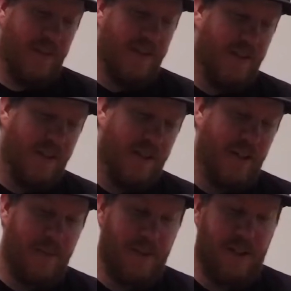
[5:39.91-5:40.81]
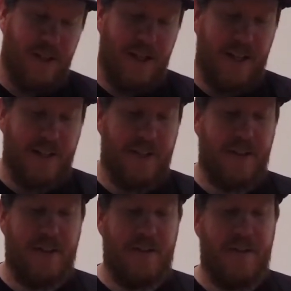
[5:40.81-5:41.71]
so Hilleberg
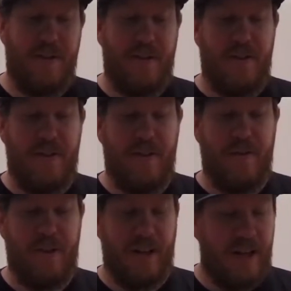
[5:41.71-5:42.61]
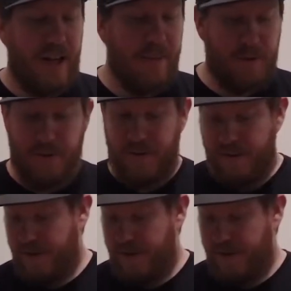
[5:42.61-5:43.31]
Akto, red label,